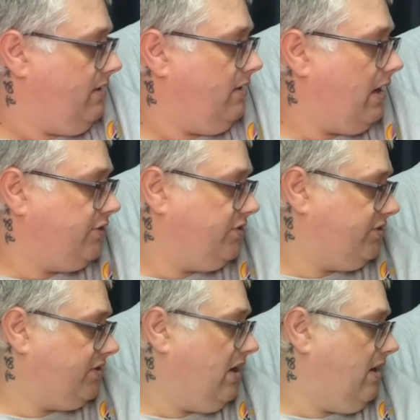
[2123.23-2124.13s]
I should
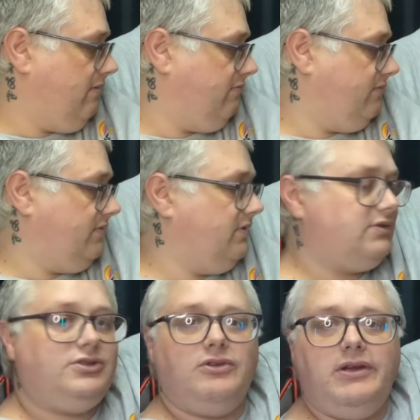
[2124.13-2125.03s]
start
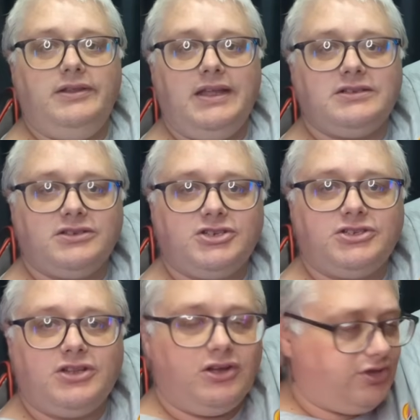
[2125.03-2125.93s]
doing this. I should
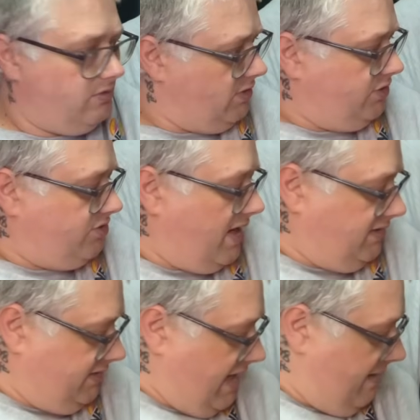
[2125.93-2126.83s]
start doing my train
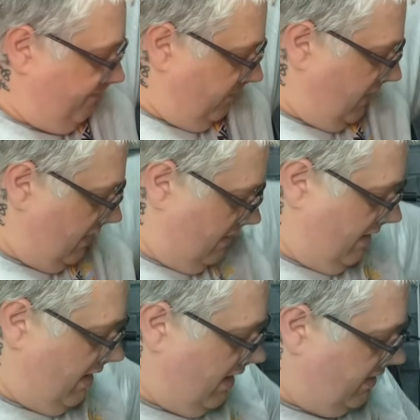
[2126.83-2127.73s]
set,
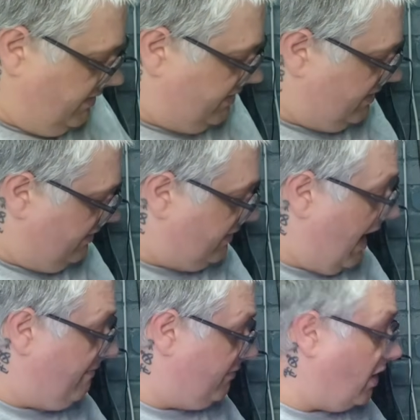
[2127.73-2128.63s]
and
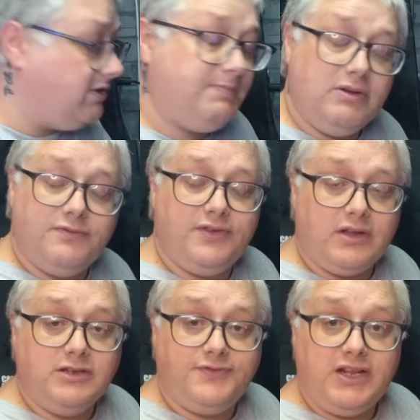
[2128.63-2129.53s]
those
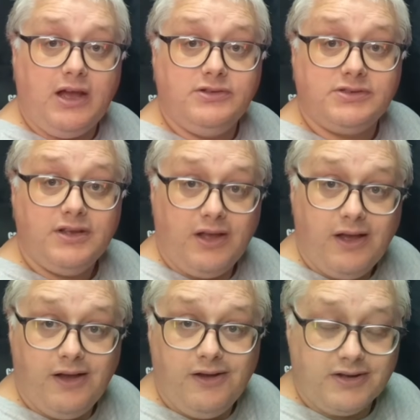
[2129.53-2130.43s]
videos
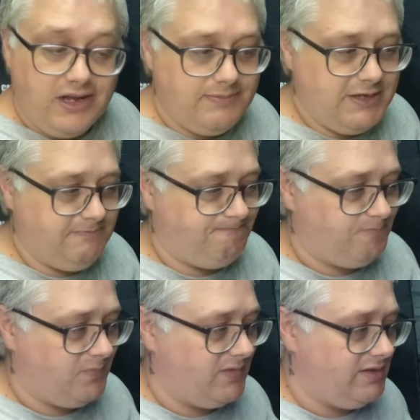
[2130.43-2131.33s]
are coming.
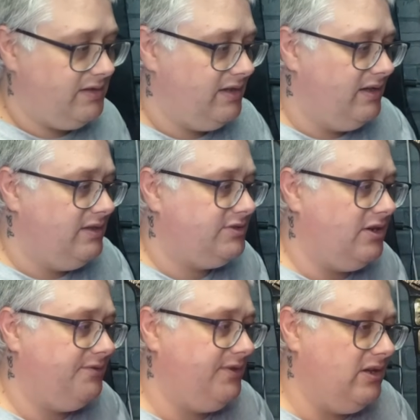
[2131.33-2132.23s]

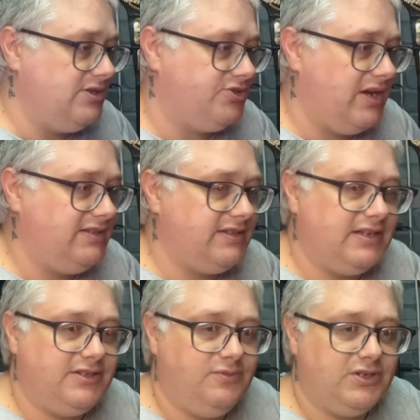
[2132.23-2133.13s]
So if you like train
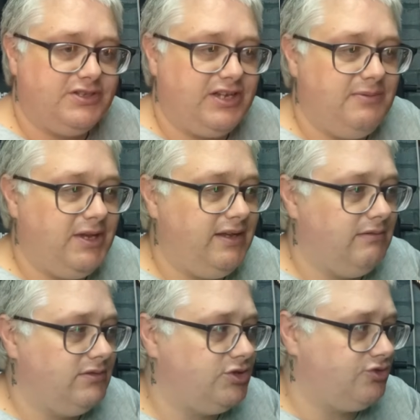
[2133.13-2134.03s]
sets and you want to see
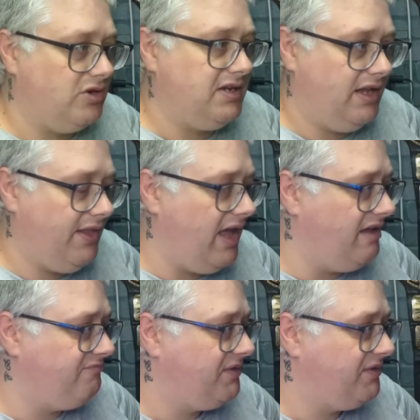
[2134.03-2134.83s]
me struggle at